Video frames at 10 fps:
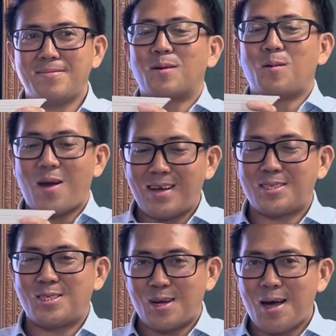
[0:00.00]
Great
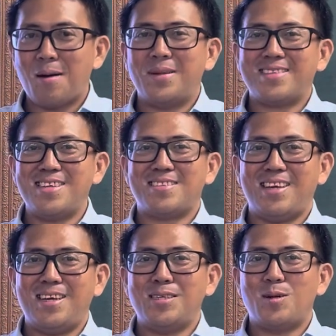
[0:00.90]
job. It is
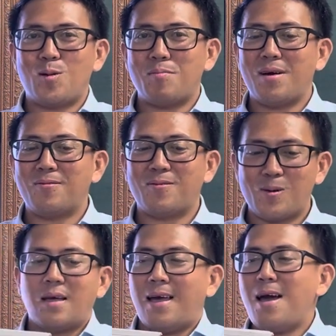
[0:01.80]
the normal
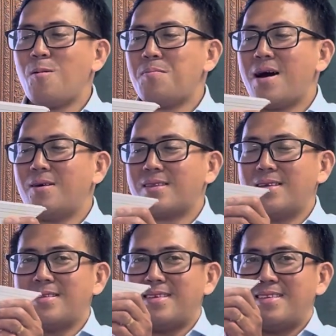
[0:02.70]
fault. How
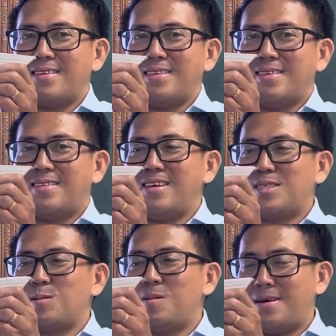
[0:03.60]
about this
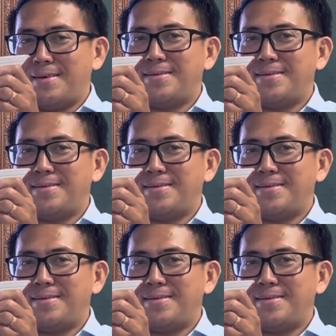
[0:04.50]
one?